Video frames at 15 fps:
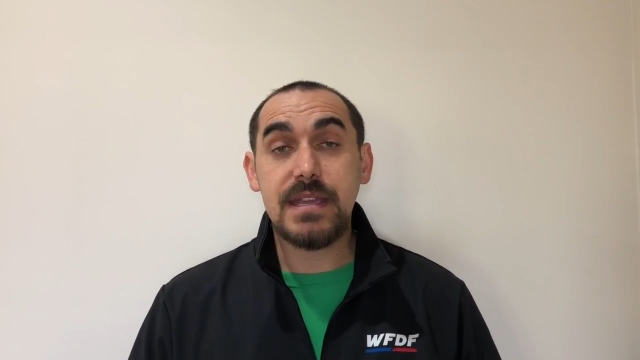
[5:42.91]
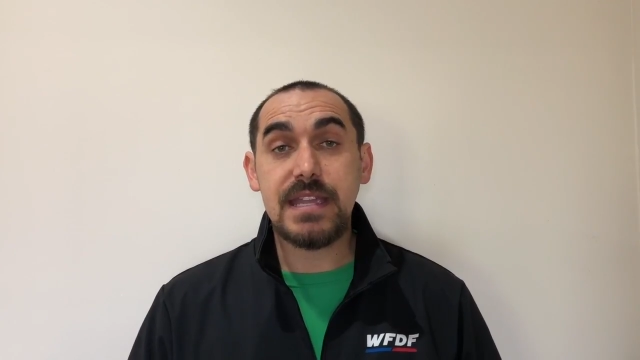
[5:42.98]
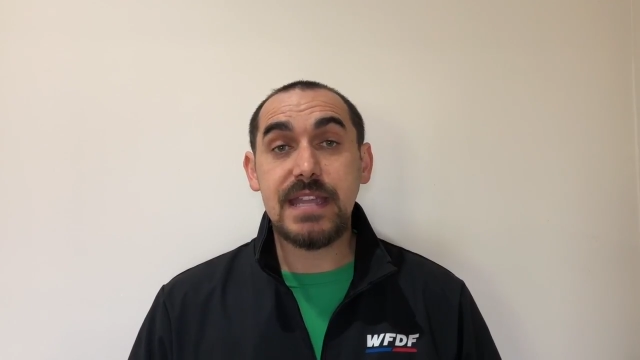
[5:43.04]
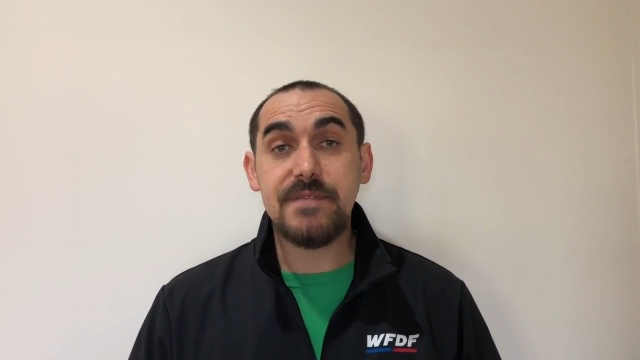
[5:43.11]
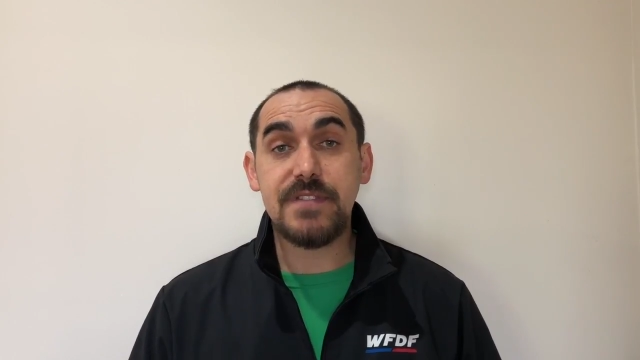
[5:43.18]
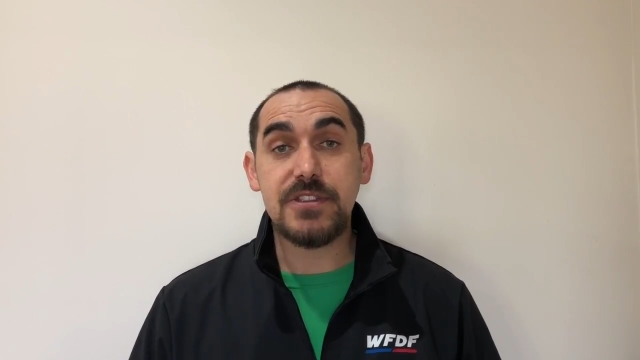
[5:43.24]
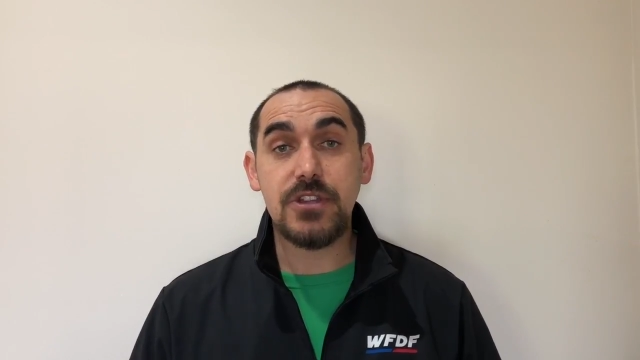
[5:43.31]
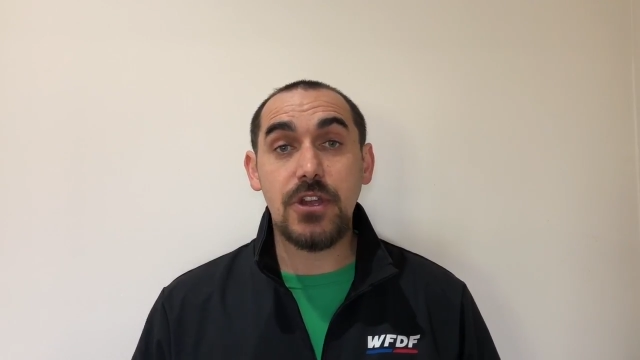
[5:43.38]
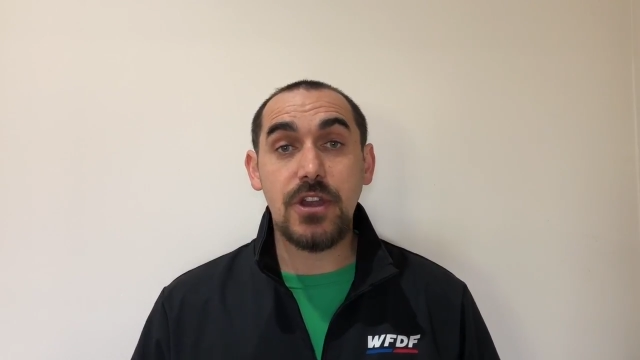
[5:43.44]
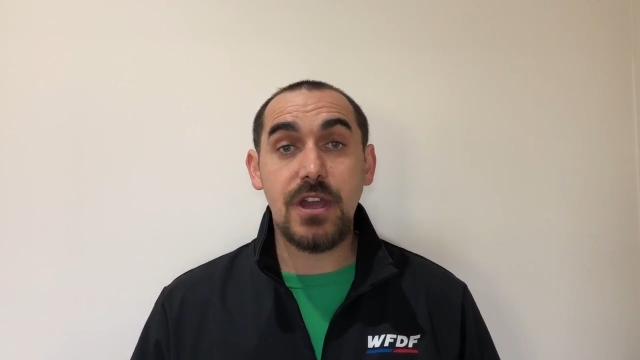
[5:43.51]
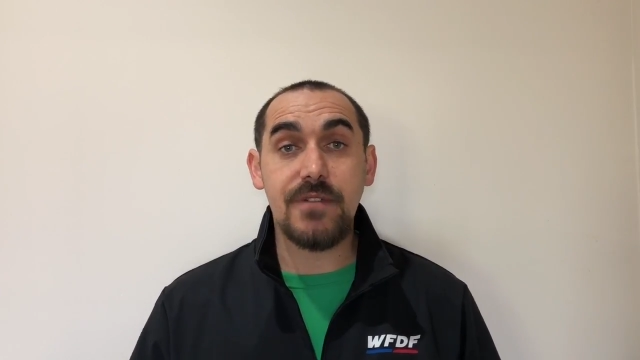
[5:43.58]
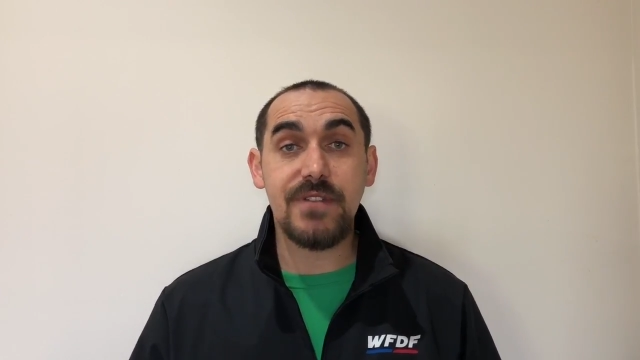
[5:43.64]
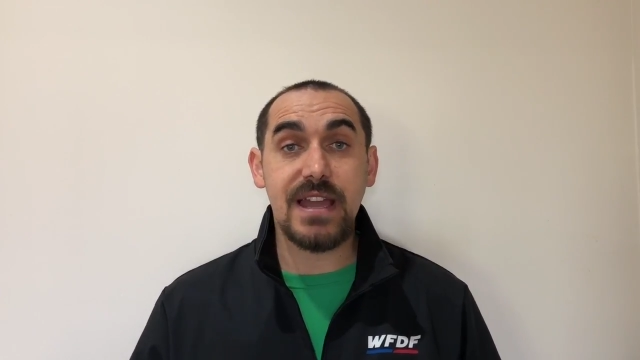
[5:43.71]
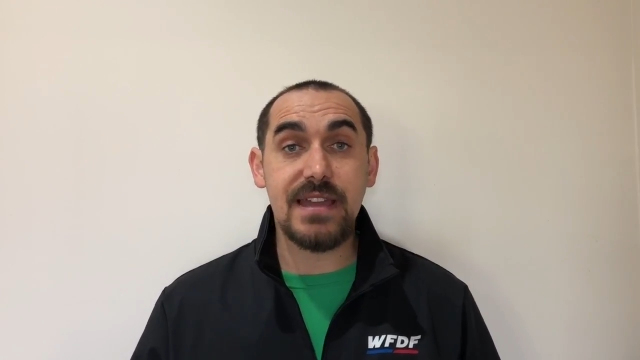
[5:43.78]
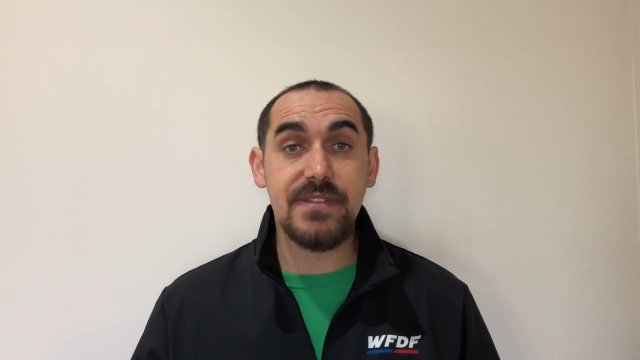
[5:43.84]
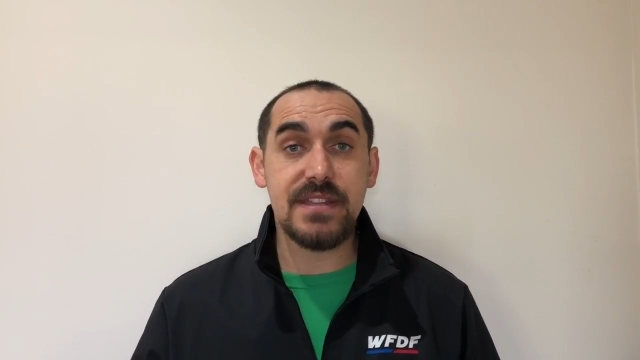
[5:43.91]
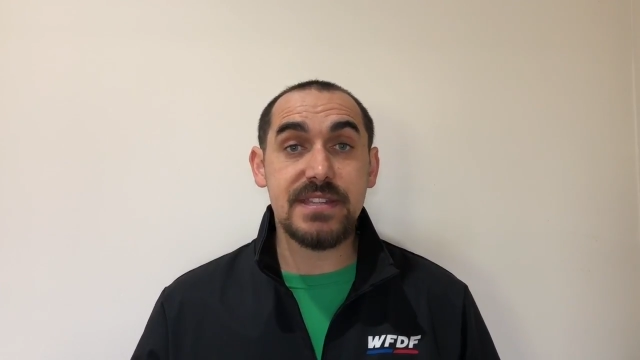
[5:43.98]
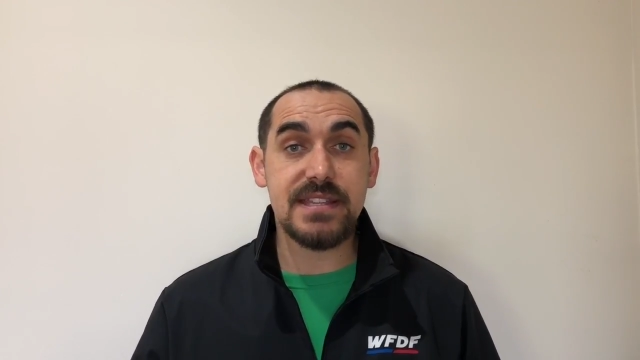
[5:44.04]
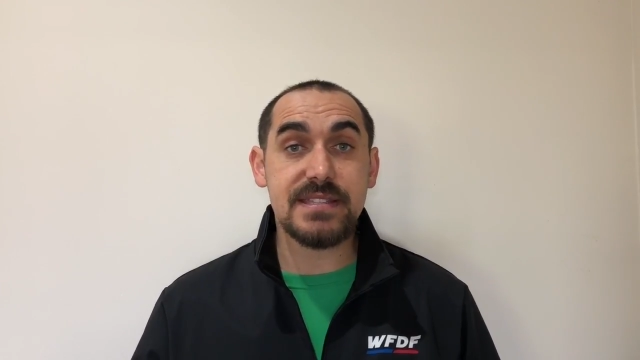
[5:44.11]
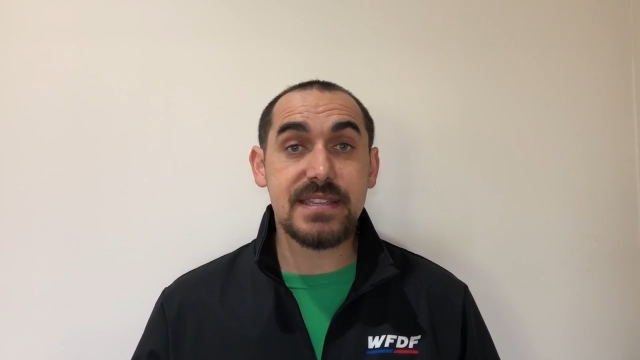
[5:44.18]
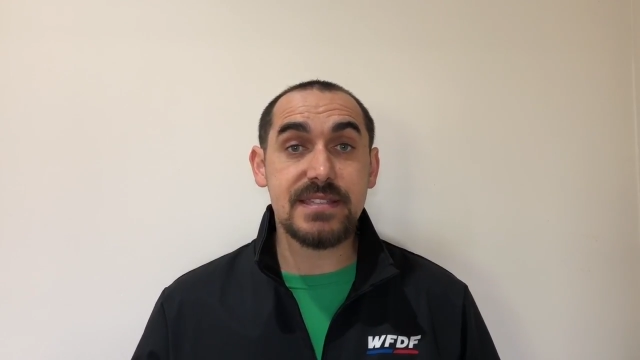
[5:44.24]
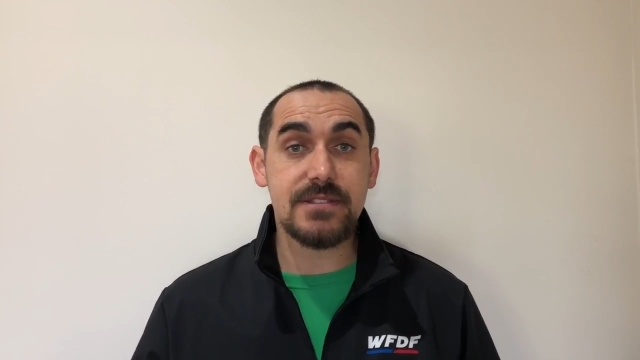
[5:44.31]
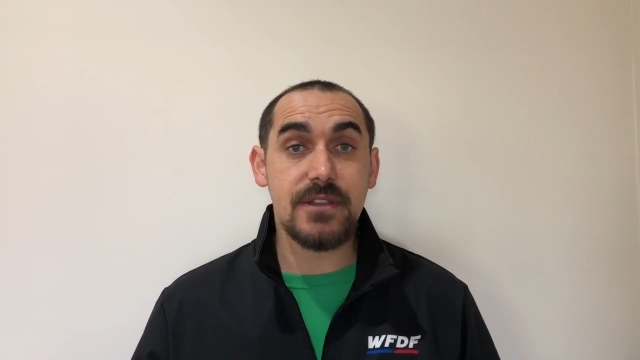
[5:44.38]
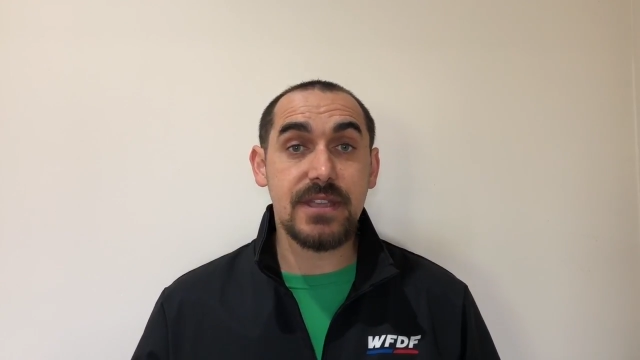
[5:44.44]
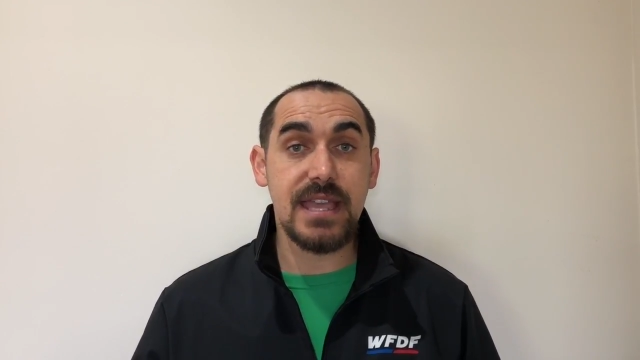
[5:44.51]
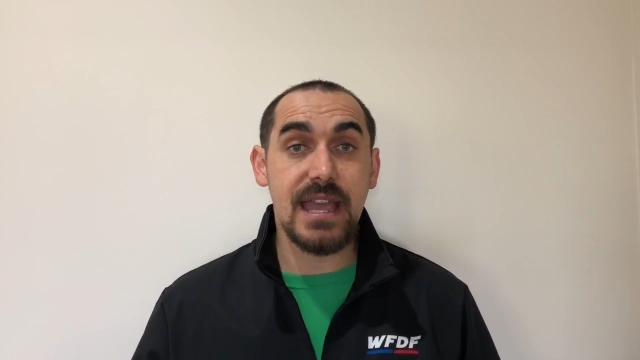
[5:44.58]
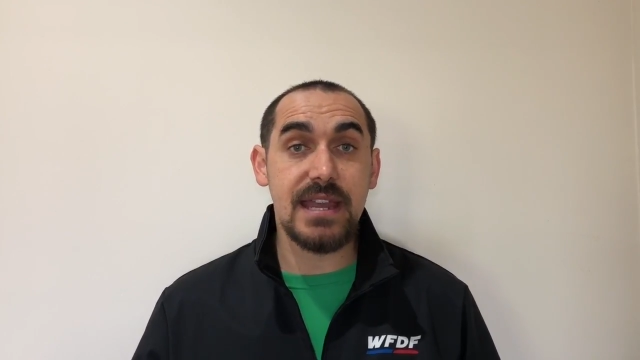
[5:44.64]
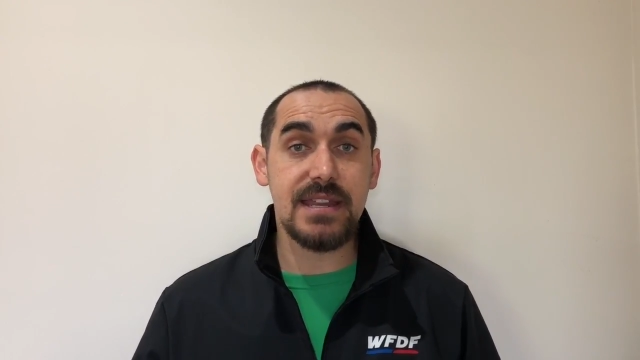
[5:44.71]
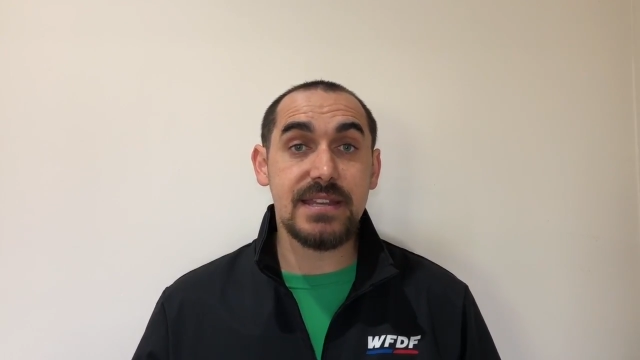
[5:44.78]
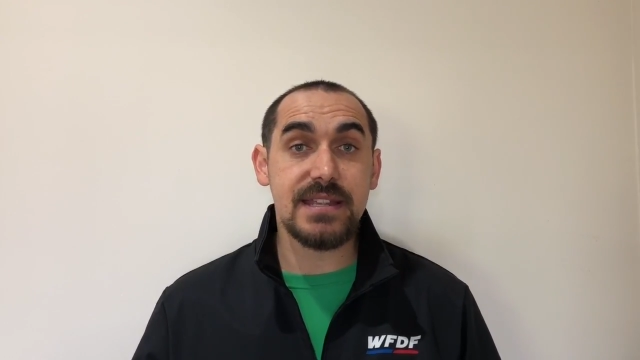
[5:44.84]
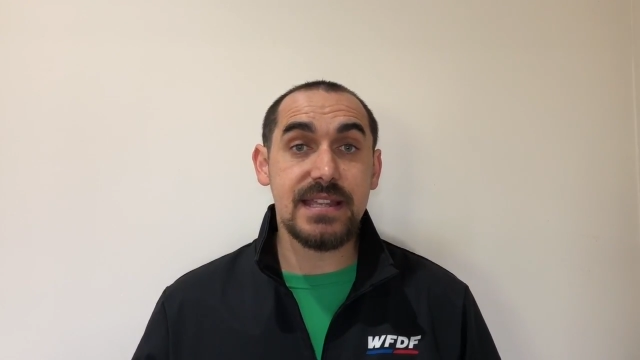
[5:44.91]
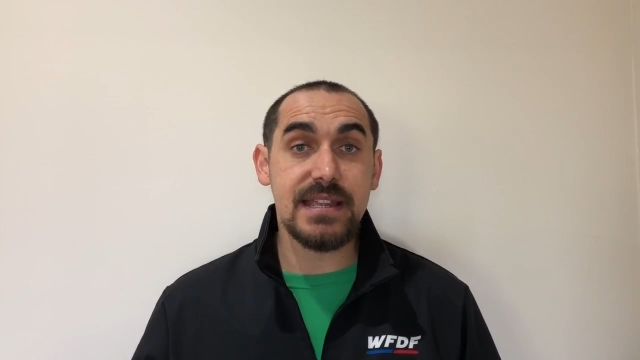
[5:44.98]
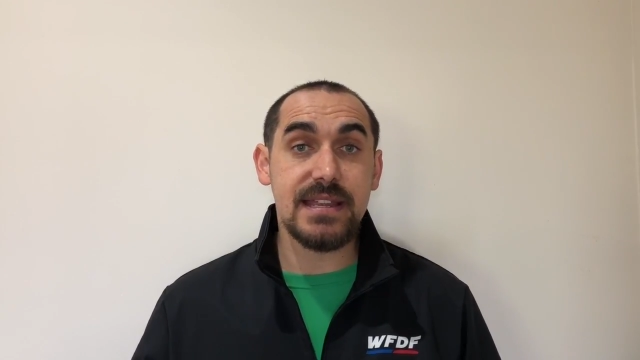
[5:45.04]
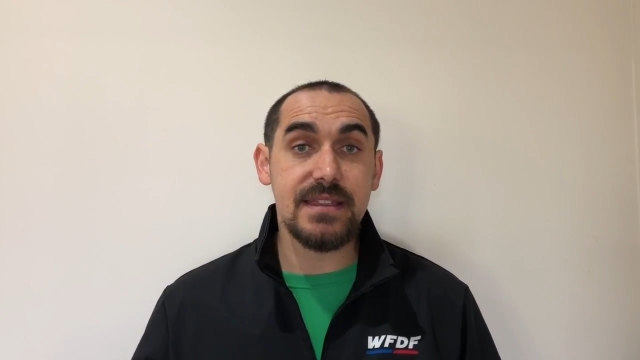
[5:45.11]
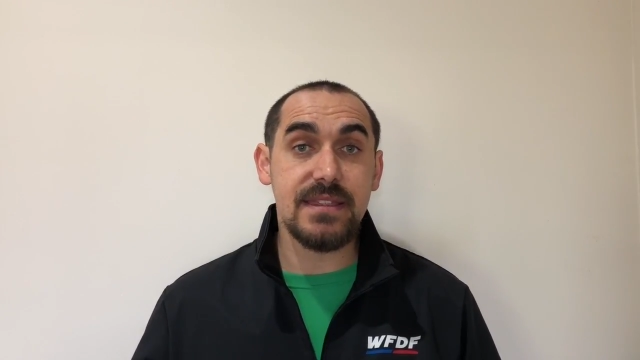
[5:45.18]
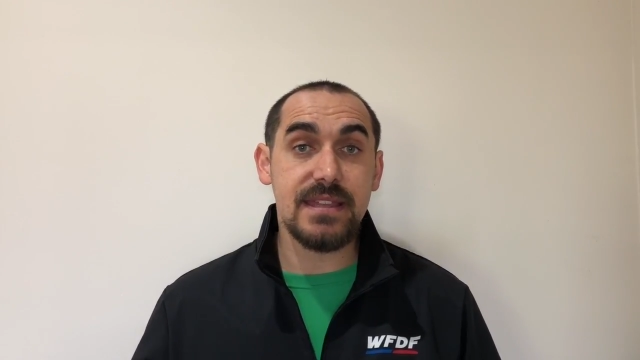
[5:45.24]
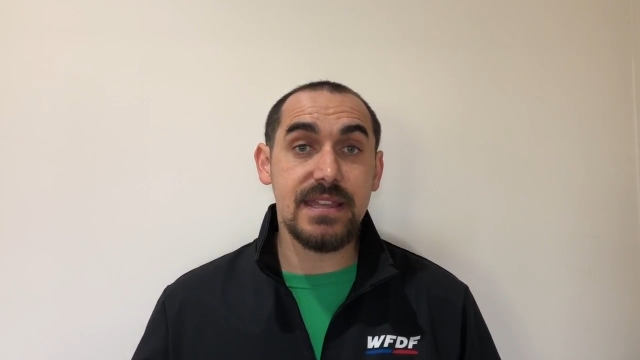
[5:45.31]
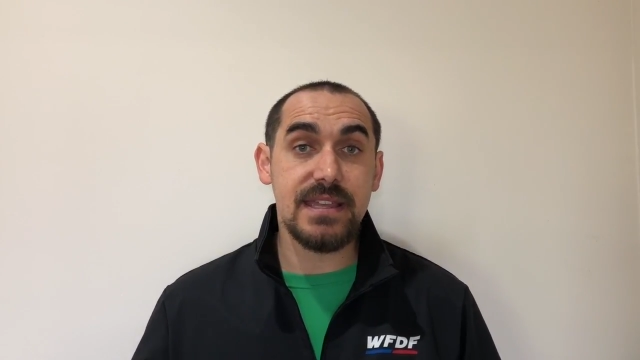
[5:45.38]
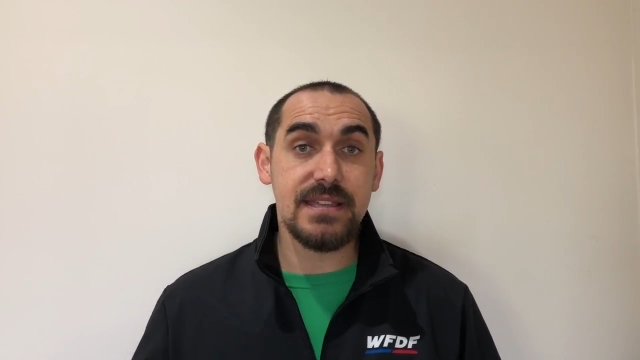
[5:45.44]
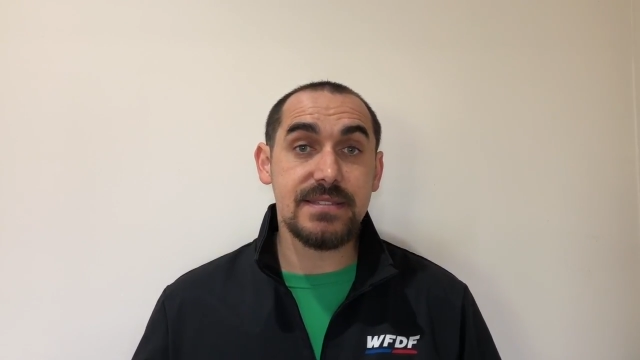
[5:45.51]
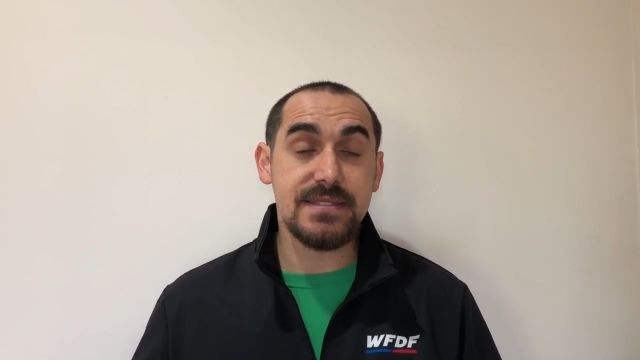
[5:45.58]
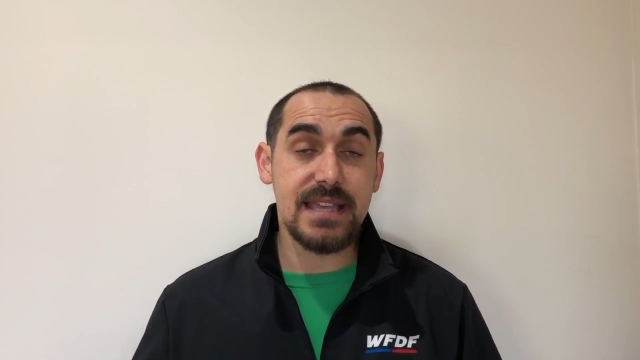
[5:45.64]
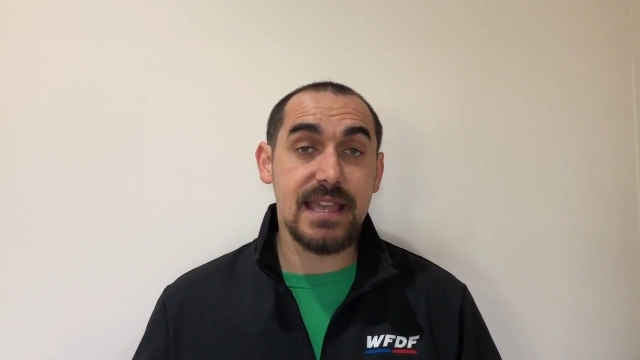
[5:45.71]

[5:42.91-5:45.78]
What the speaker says: If the turnover and the disc is located in the